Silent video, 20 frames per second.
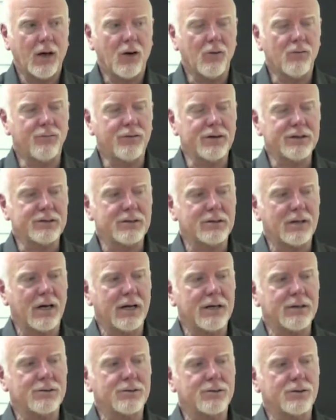And
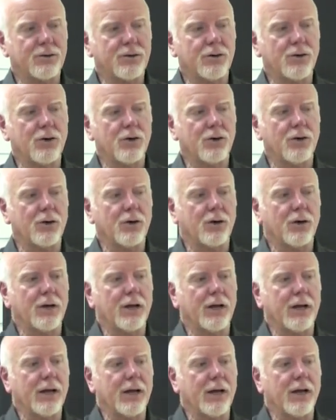visualize
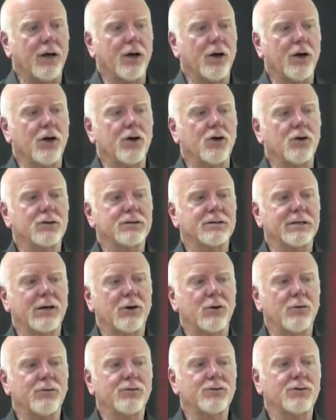
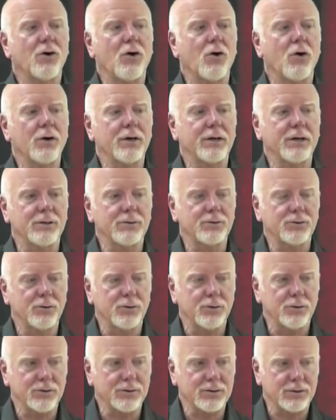yourself talking
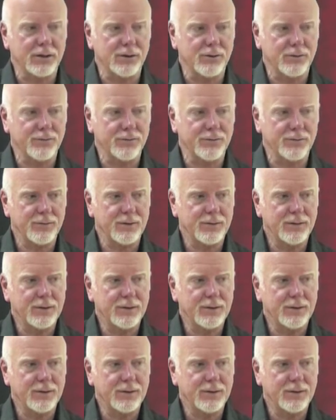to yourself,